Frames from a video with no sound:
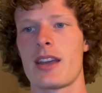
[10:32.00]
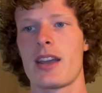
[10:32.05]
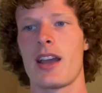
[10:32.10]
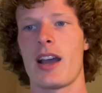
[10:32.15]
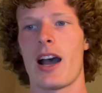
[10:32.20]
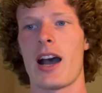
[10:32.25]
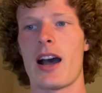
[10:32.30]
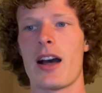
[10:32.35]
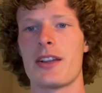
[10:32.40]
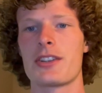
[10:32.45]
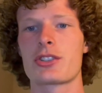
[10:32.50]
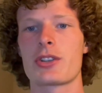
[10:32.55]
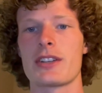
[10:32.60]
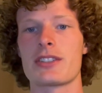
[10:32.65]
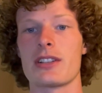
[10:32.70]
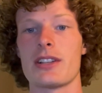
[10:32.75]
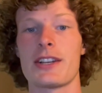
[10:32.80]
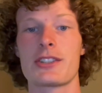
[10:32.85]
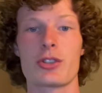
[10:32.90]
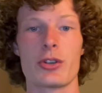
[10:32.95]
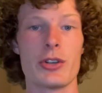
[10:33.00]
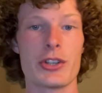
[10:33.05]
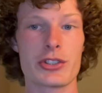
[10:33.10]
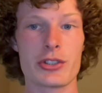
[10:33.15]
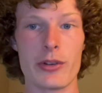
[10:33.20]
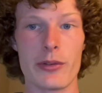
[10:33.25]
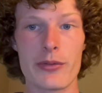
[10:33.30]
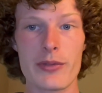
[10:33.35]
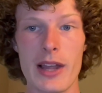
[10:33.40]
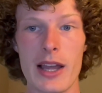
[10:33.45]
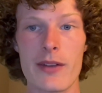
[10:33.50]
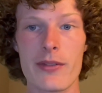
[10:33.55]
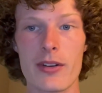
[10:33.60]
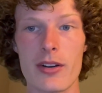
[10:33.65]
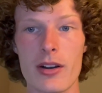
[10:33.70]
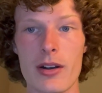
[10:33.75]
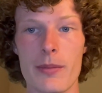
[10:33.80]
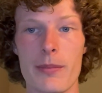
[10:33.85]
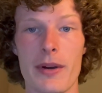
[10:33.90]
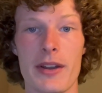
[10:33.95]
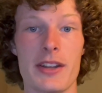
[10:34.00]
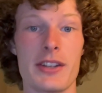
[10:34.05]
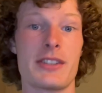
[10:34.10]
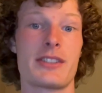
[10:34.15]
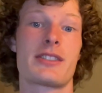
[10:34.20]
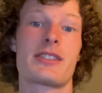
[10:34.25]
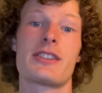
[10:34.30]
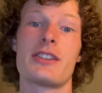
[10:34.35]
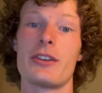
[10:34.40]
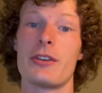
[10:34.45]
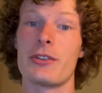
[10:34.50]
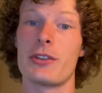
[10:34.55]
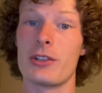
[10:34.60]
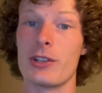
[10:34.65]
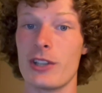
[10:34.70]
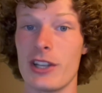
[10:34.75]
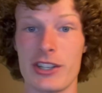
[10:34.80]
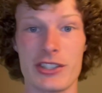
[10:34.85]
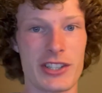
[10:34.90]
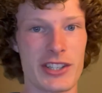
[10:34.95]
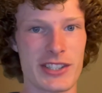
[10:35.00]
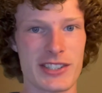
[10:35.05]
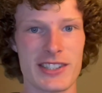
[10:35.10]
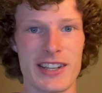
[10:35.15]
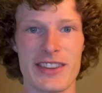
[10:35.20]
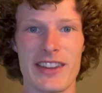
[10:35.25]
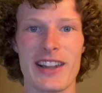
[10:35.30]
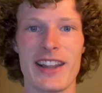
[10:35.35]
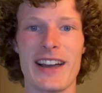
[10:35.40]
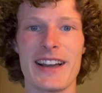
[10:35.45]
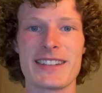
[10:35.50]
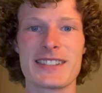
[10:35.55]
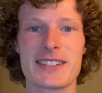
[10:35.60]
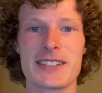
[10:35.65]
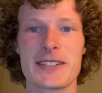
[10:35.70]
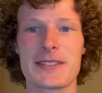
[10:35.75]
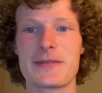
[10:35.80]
This creates a less traditional flavor, but is still delicious nonetheless.